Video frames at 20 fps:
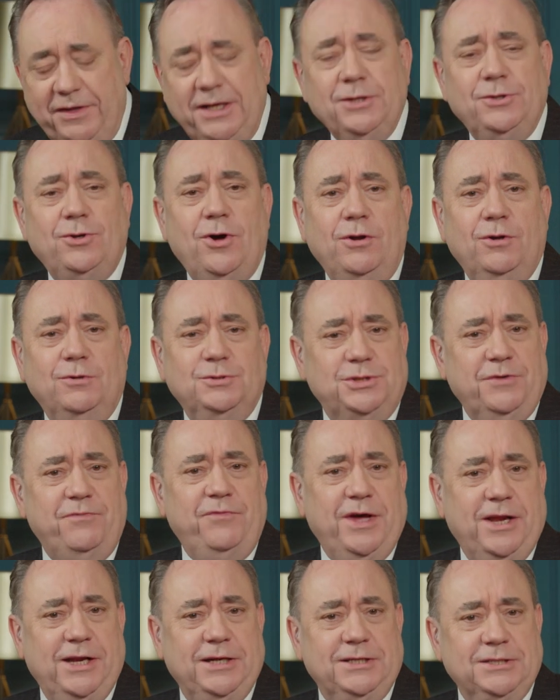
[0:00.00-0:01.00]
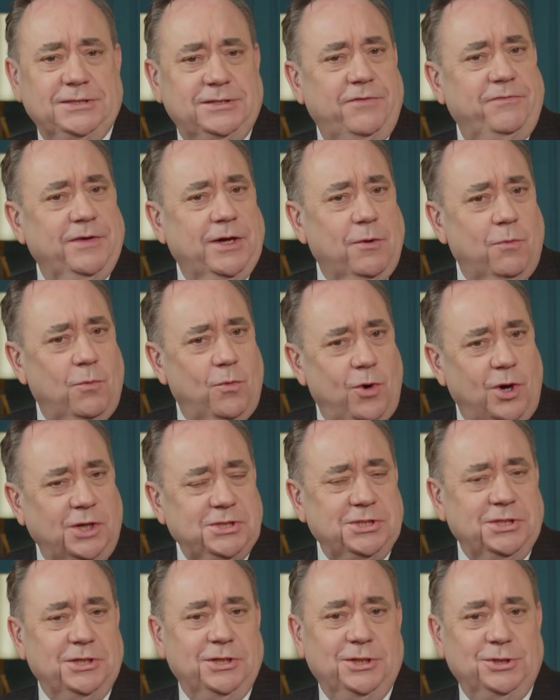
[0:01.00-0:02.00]
I think Donald's referring to something that
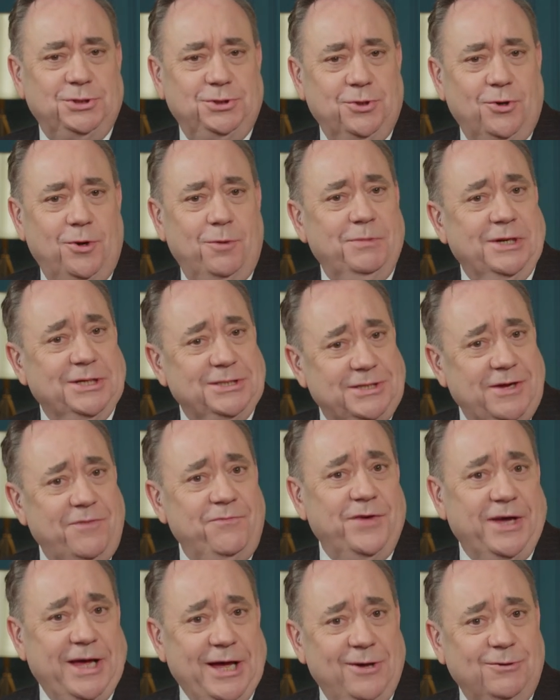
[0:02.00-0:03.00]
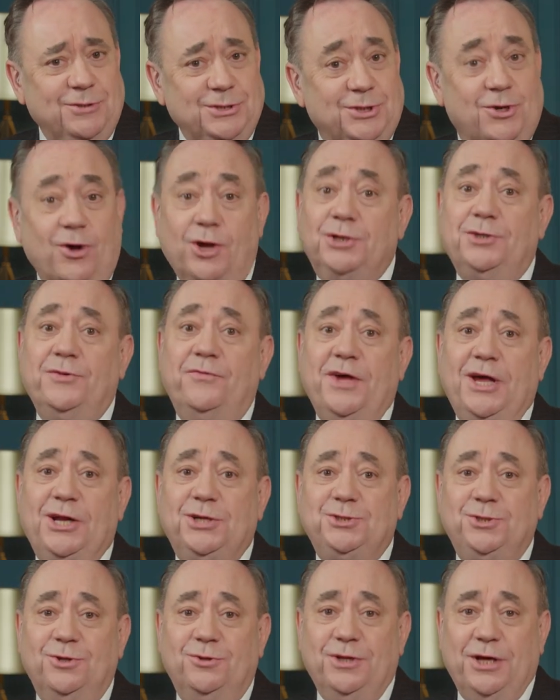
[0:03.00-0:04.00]
wasn't in the show, but something else
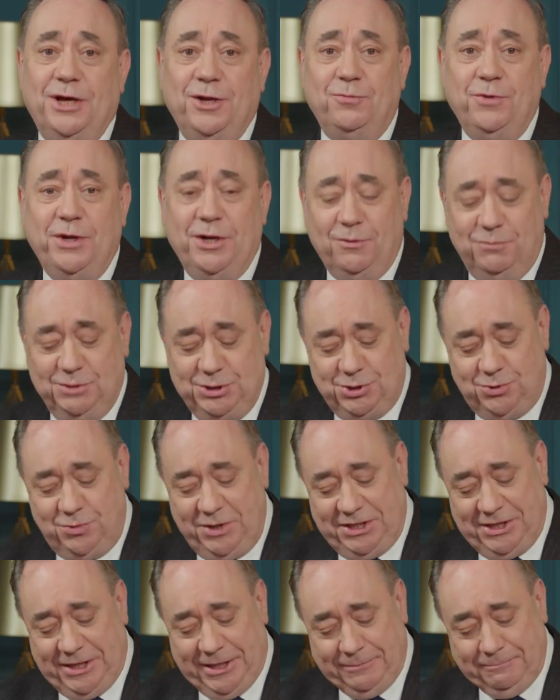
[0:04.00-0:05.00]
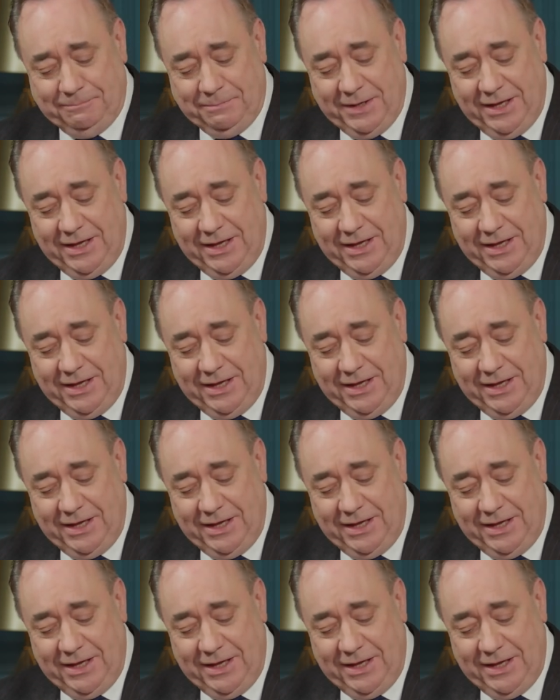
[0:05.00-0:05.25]
controversial that Edwina was tweeting.